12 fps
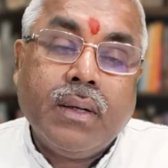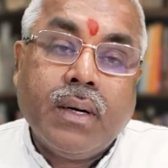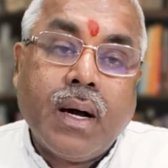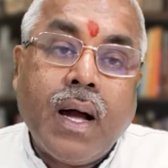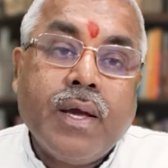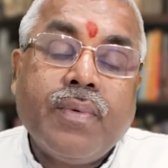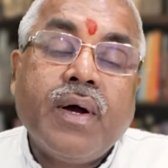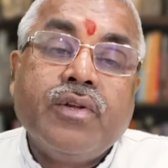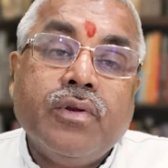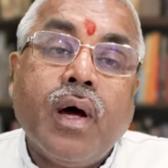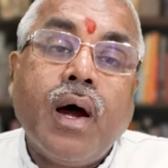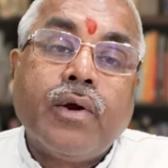I was
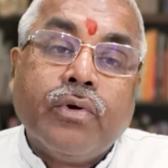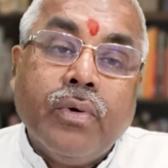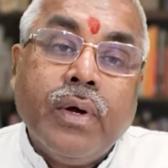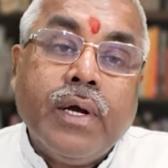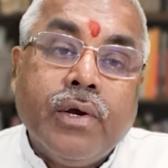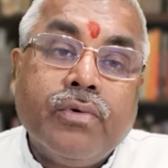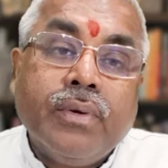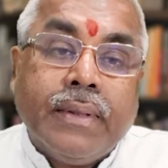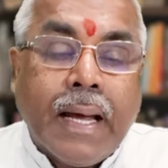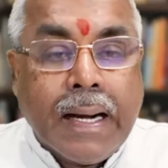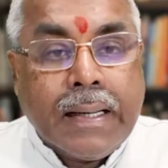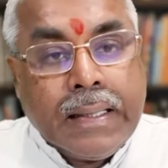not going into
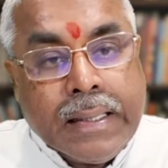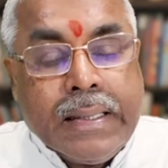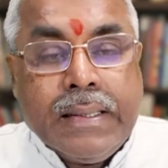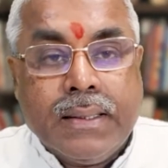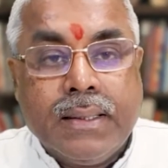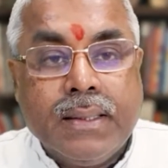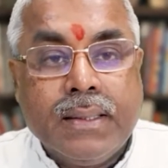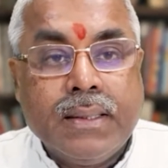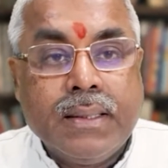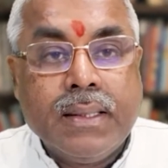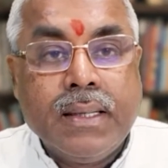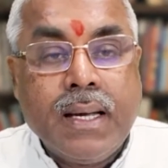that league.
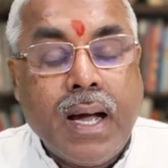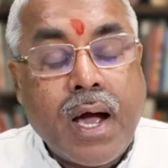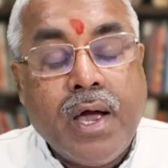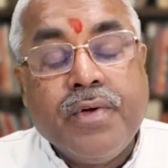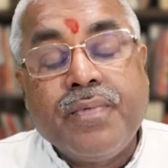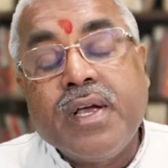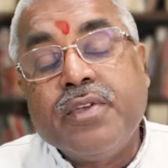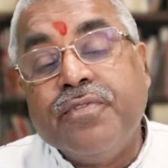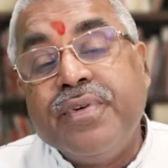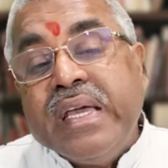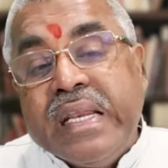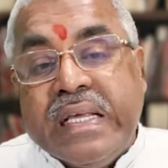I was
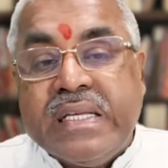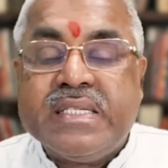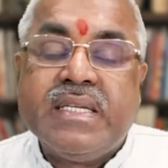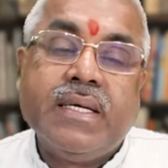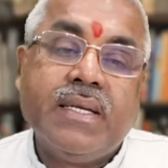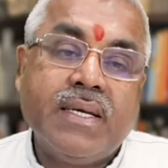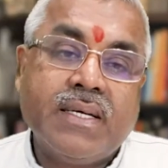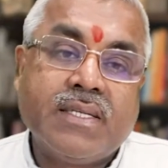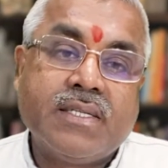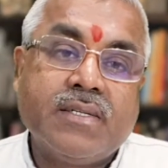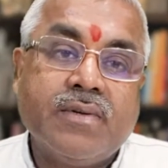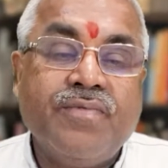very
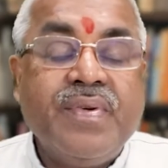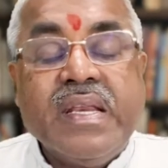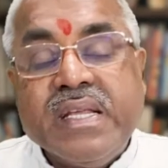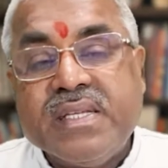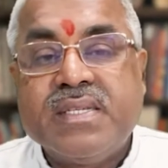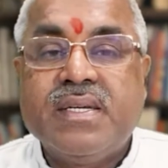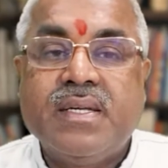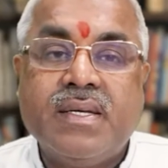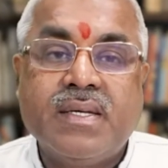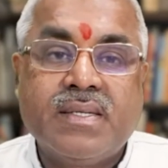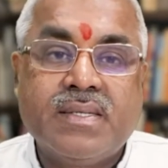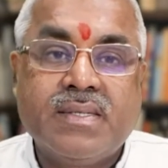serious, very
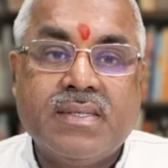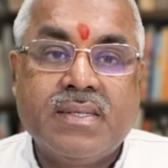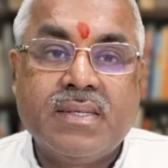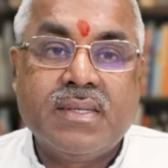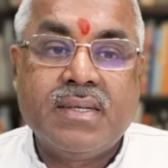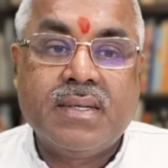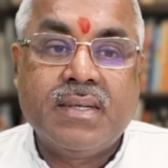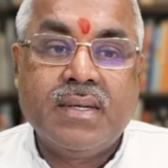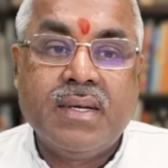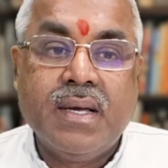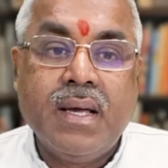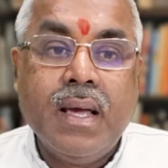serious.
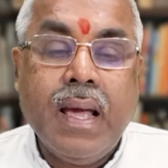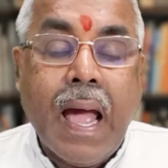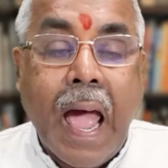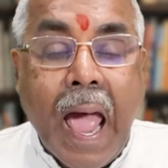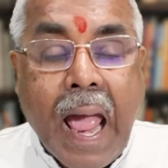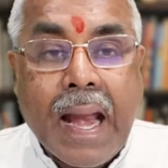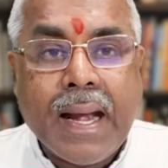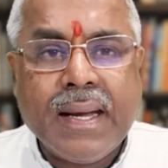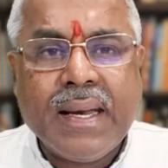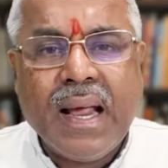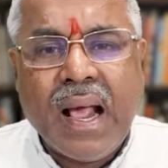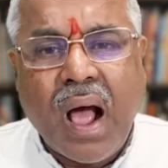And
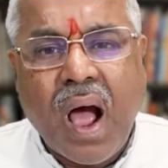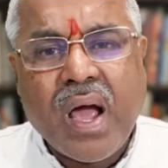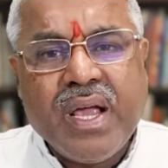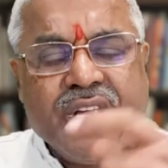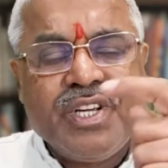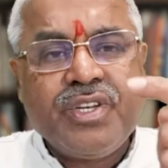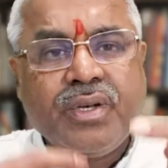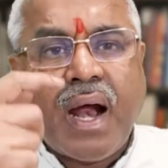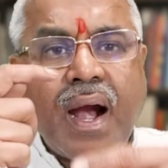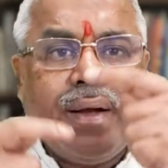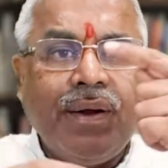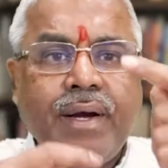I
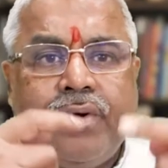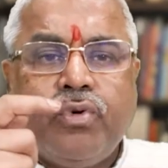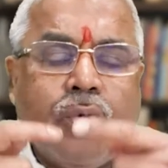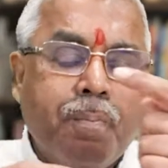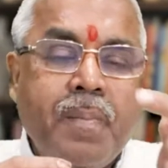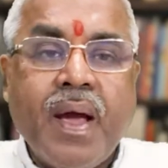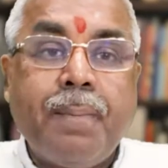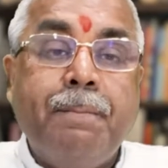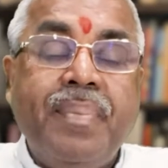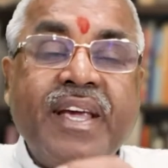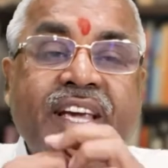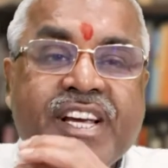started to make
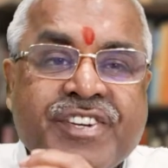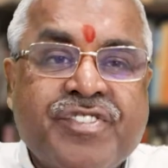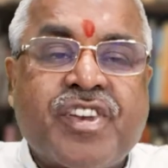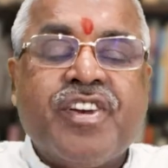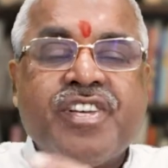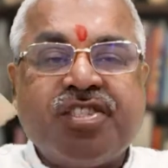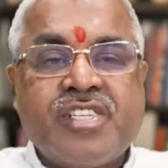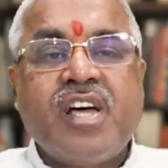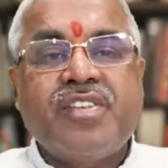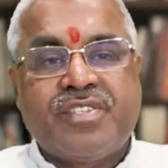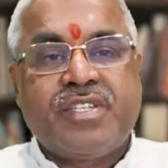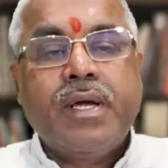biggest
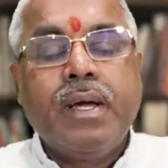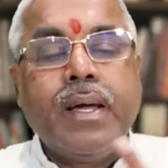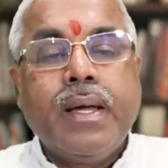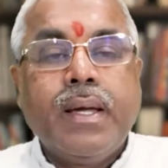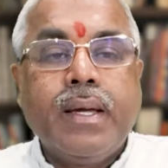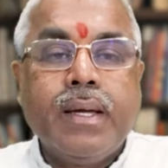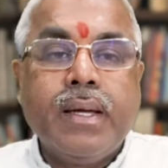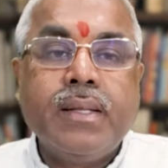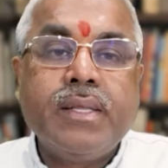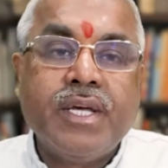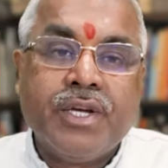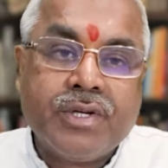research in
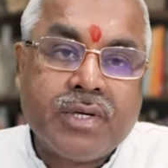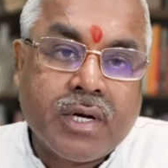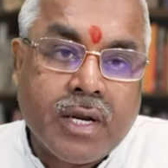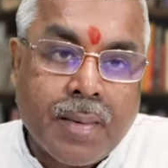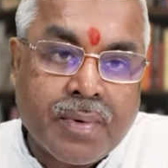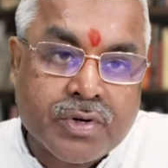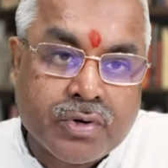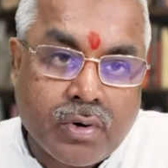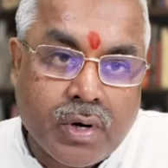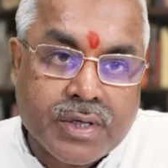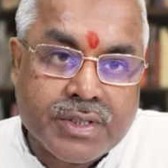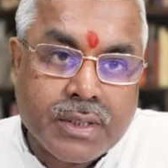the history of
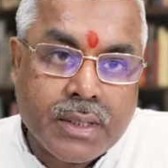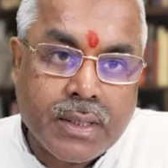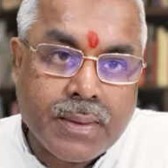astrology.